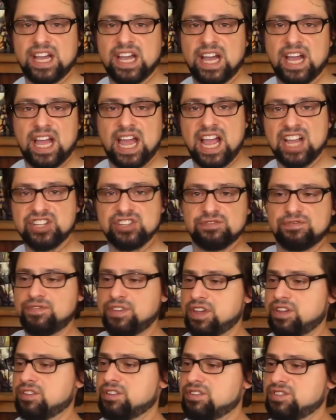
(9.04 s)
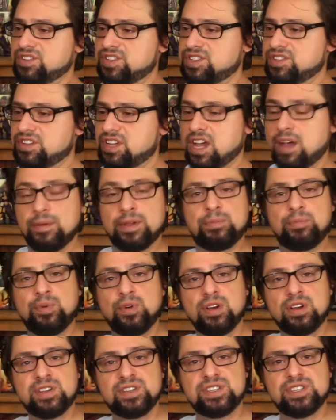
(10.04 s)
action figures, comic
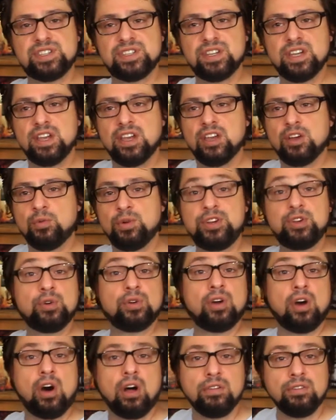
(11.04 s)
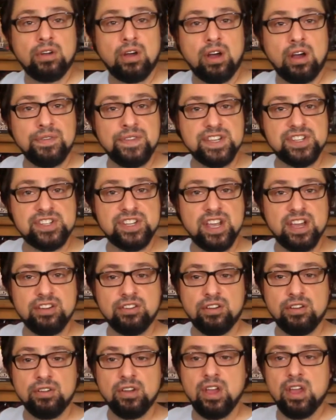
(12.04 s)
books. We do it all on this
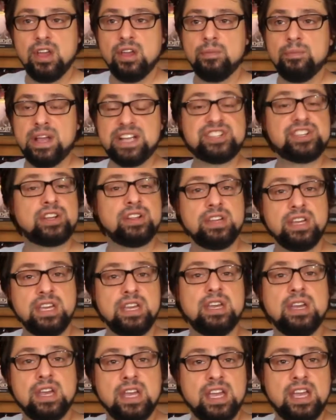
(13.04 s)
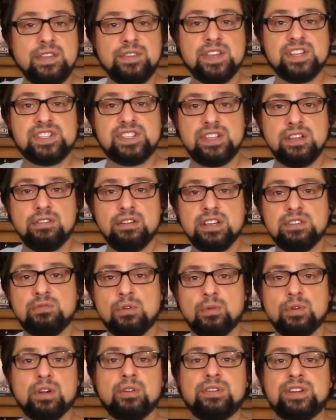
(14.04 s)
channel. Basically, in this series,
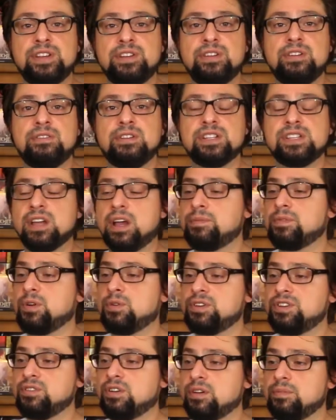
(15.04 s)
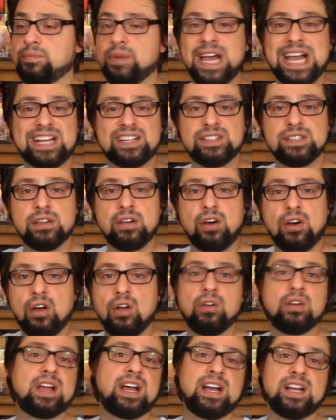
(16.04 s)
what we're going to do is I'm going to unbox
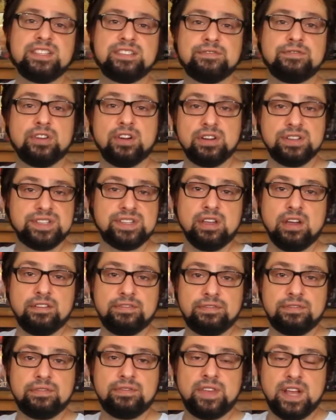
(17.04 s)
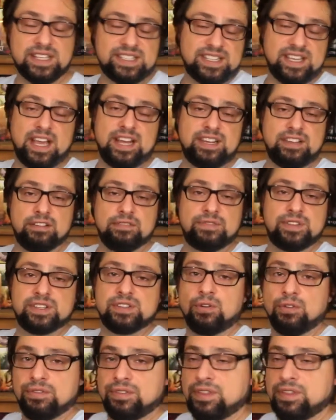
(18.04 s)
all kinds of nerd stuff. That's the idea of this whole